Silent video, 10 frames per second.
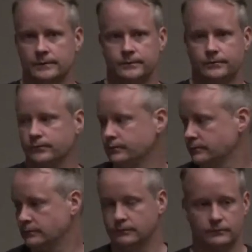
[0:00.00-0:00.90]
Awesome.
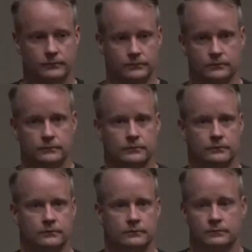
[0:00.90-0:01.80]
That's all we have
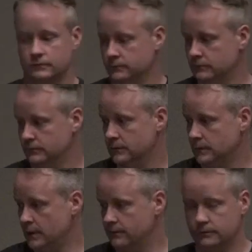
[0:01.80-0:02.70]
time for. So
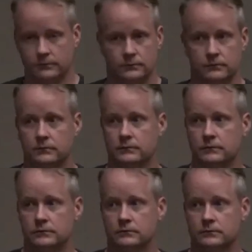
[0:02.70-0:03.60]
thank you, Pauly and
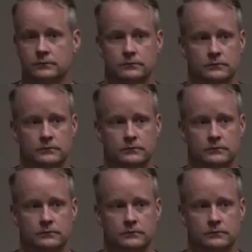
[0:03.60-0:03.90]
Aaron.